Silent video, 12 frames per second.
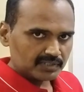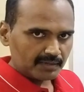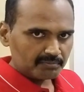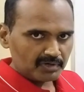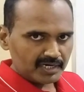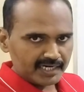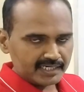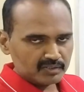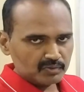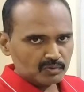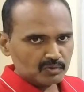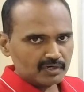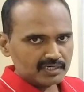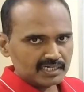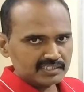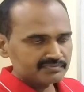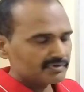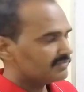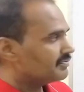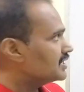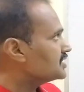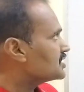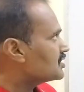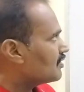tabulate the overall transfer
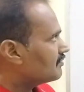function